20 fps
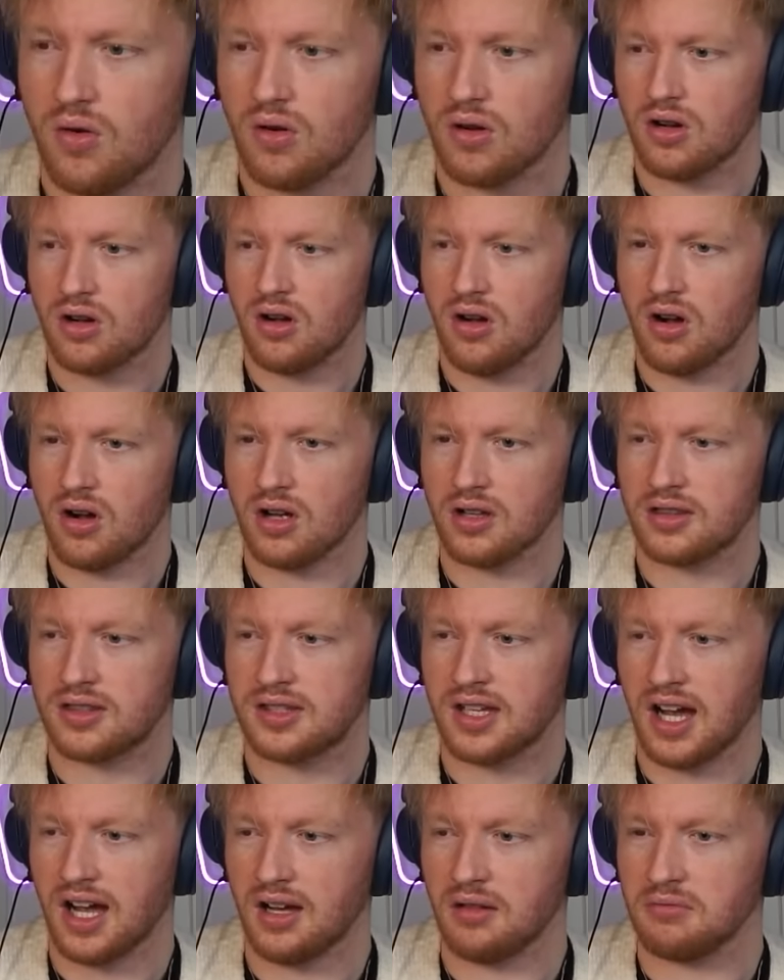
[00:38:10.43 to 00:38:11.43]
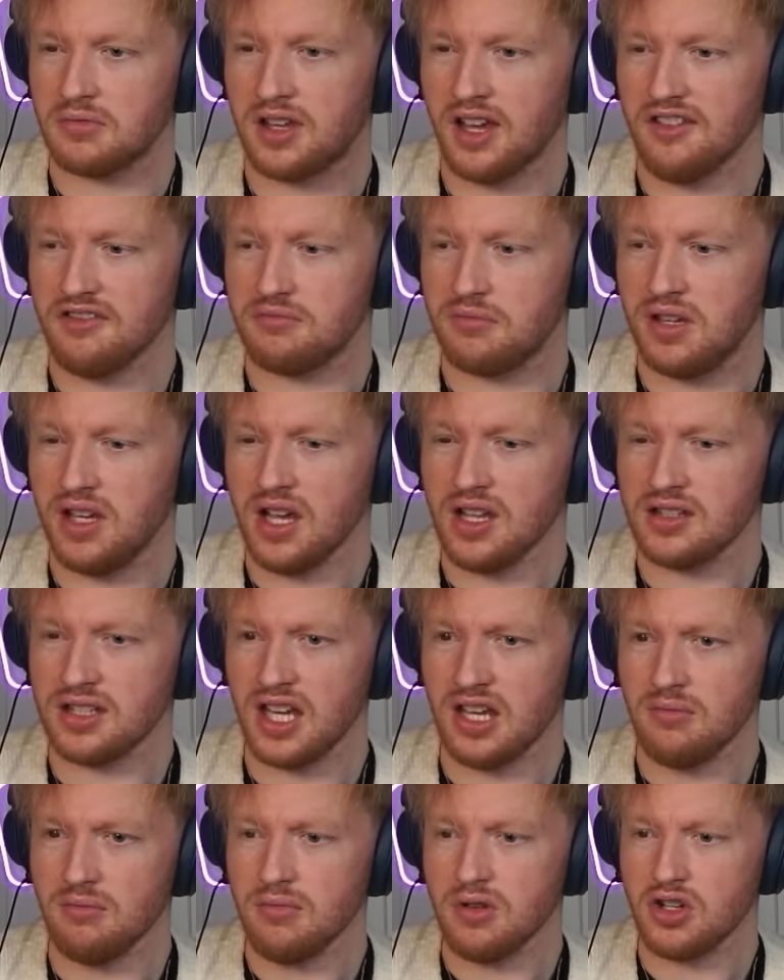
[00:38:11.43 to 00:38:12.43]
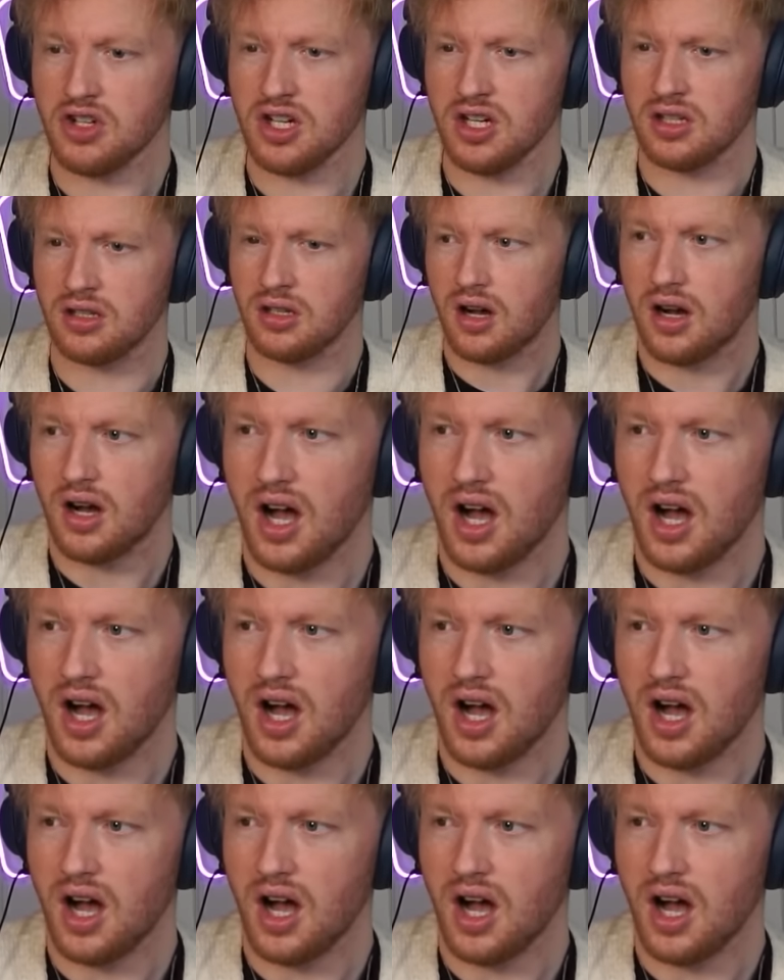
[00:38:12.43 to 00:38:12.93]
God damn, give me a time machine.